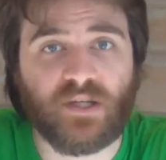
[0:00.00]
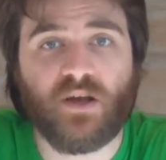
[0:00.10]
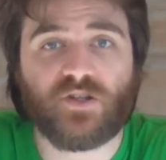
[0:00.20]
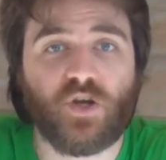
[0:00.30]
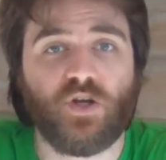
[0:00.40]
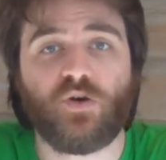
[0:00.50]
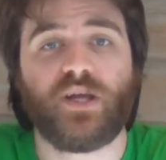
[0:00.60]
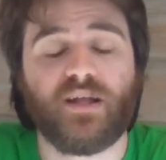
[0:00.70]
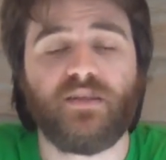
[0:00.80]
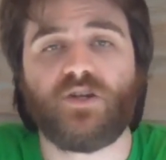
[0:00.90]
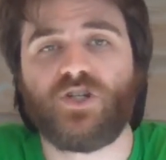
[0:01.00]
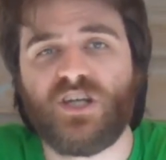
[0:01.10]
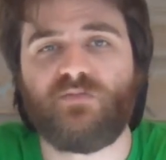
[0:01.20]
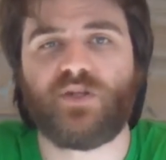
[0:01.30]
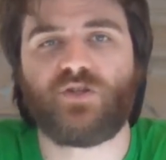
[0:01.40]
So you'll get the
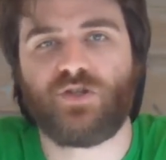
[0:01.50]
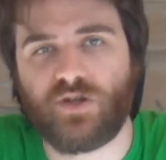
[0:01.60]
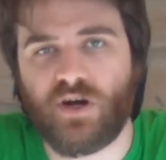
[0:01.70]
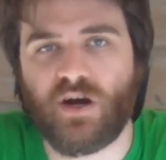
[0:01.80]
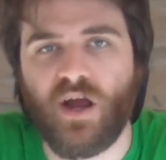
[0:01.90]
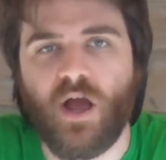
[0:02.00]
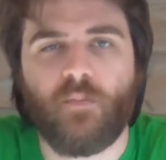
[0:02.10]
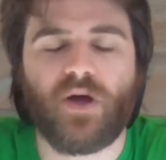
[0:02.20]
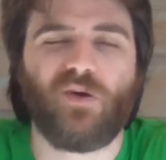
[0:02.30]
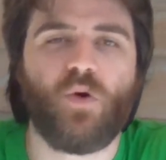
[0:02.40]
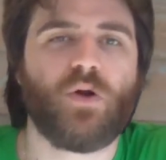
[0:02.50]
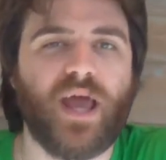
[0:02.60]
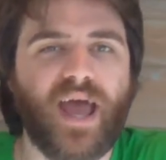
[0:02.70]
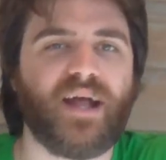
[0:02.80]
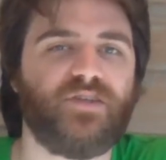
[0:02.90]
achievements, sure, but it won't
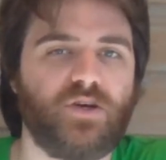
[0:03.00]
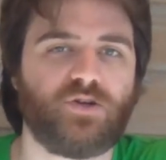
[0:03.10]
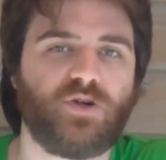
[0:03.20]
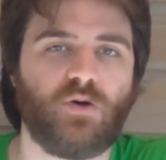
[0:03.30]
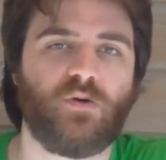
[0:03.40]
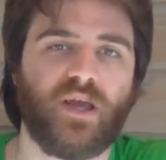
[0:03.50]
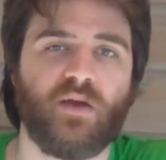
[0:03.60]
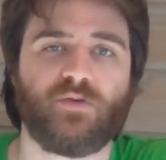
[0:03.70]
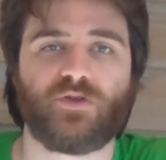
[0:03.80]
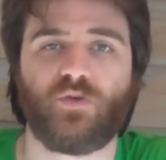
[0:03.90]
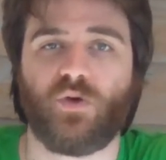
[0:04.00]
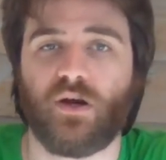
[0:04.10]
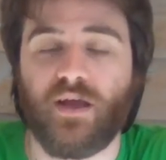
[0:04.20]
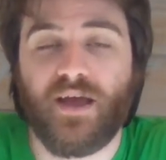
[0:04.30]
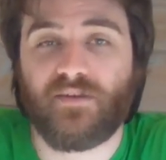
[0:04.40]
add to your total gamer
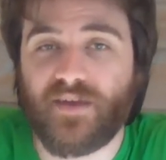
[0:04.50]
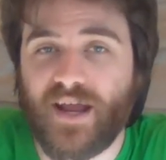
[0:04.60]
score. That